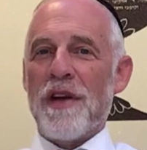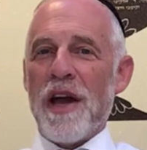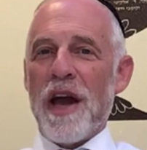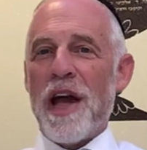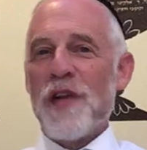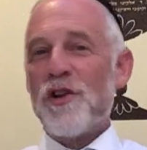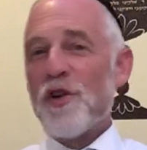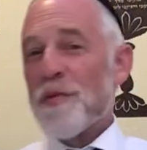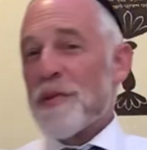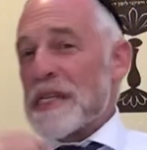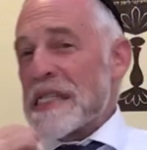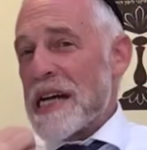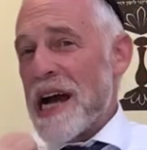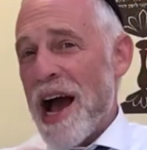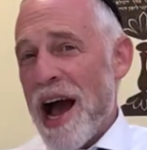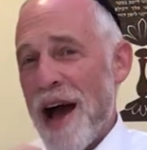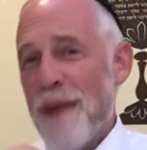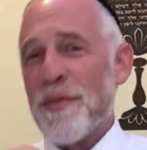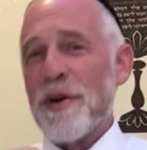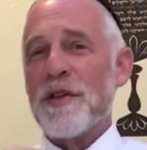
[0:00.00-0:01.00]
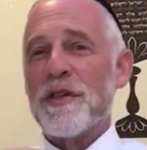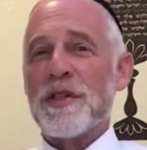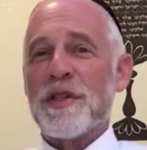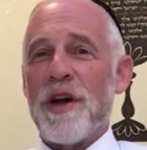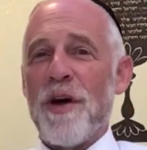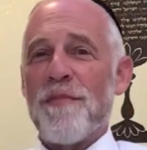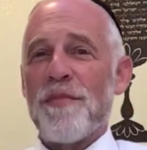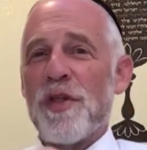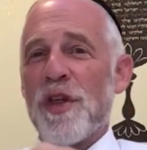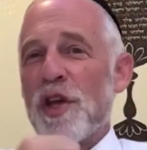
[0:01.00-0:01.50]
and you're Makabel
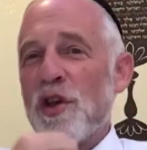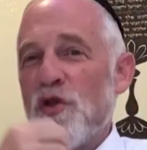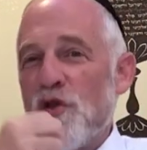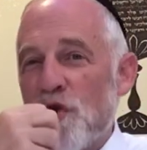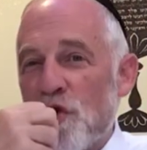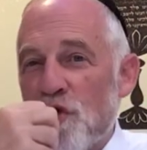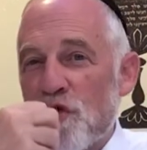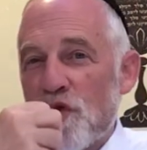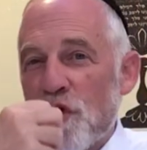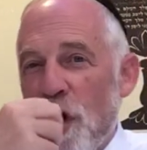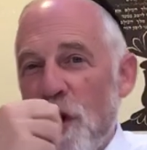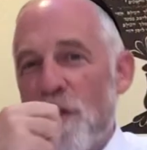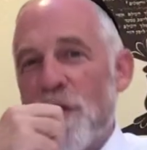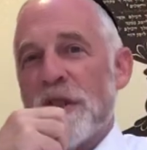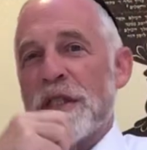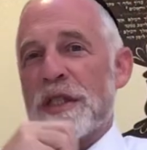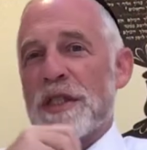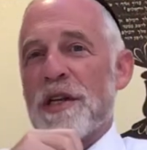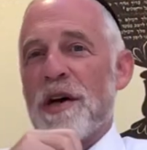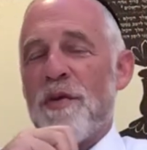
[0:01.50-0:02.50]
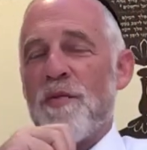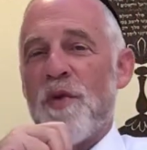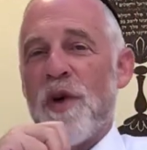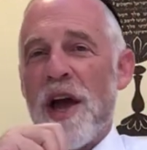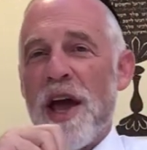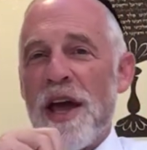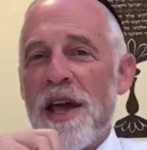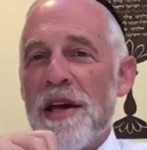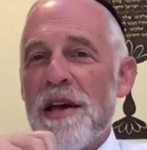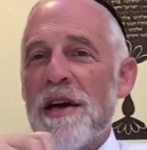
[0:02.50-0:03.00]
something, you grow in some
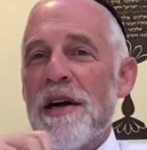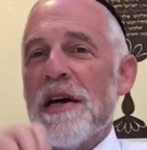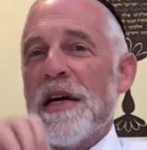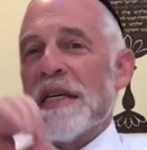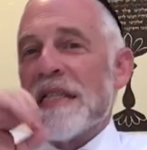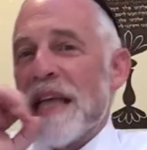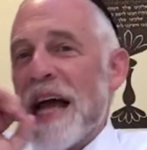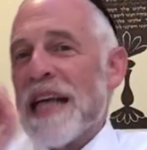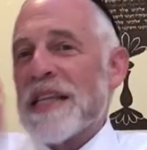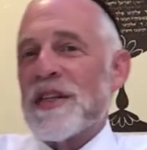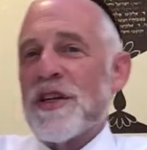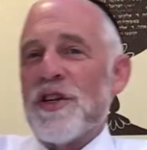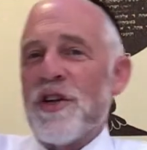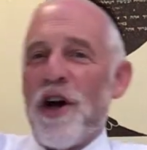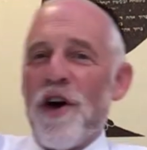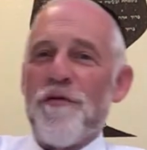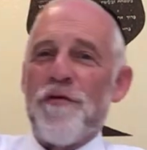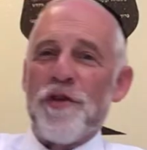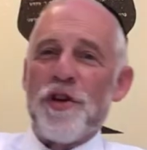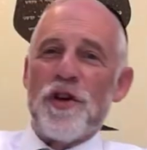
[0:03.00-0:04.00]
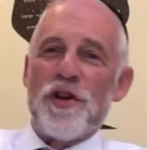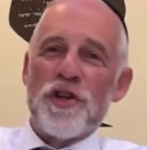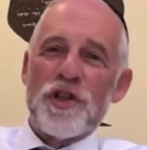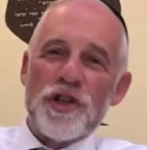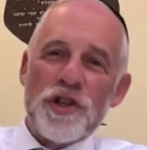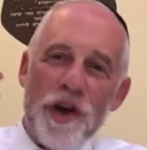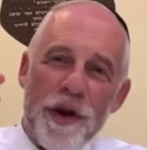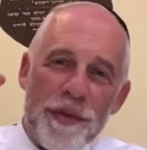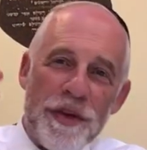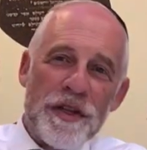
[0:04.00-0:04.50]
way, that's enough for your
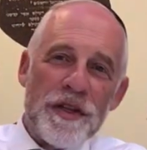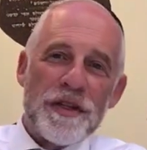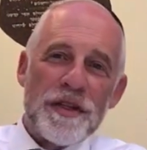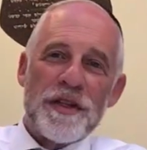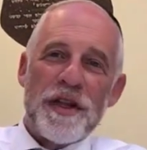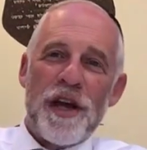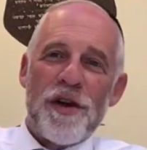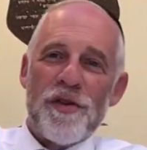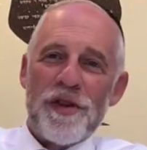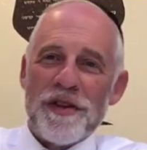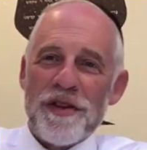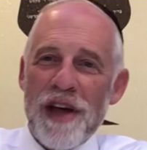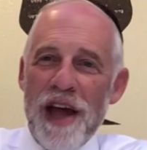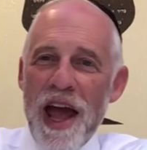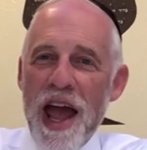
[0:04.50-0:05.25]
Neshama Yisera to